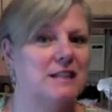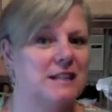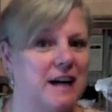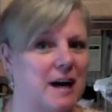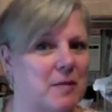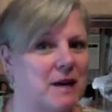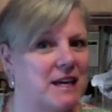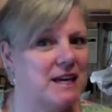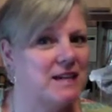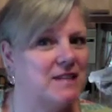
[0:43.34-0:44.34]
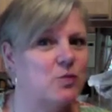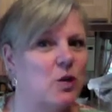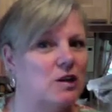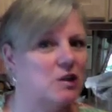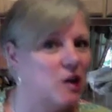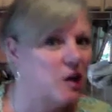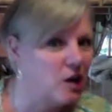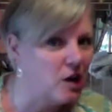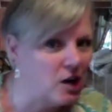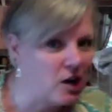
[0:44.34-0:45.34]
got my keys, walked
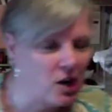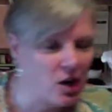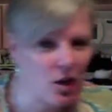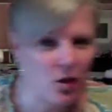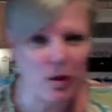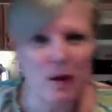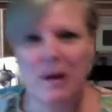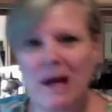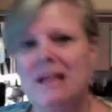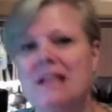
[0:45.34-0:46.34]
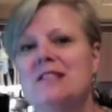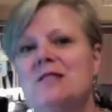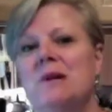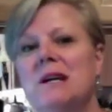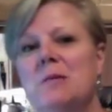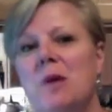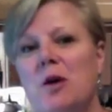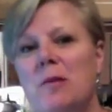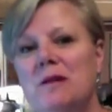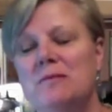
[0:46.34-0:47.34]
all the way back into my
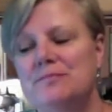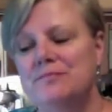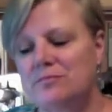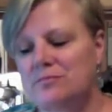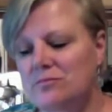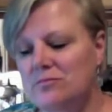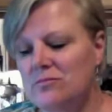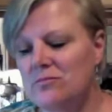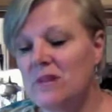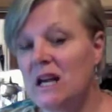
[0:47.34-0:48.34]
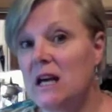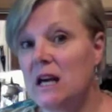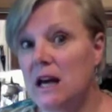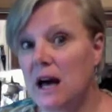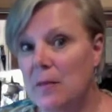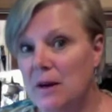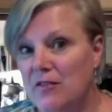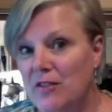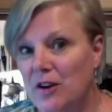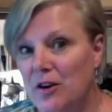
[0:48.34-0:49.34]
department, got my
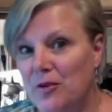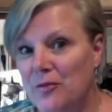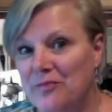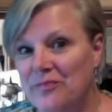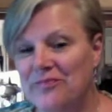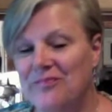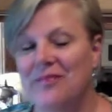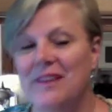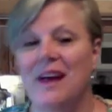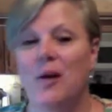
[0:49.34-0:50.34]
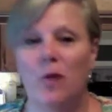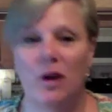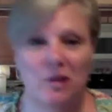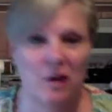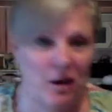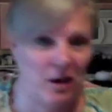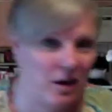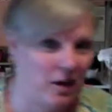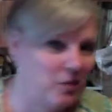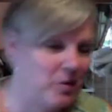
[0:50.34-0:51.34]
phone, walked
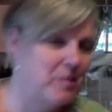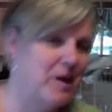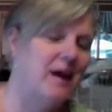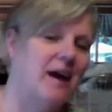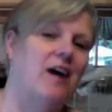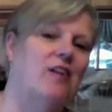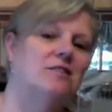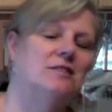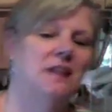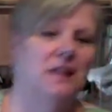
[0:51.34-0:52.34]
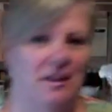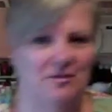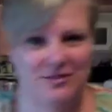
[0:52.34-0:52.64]
all the way back out, and left.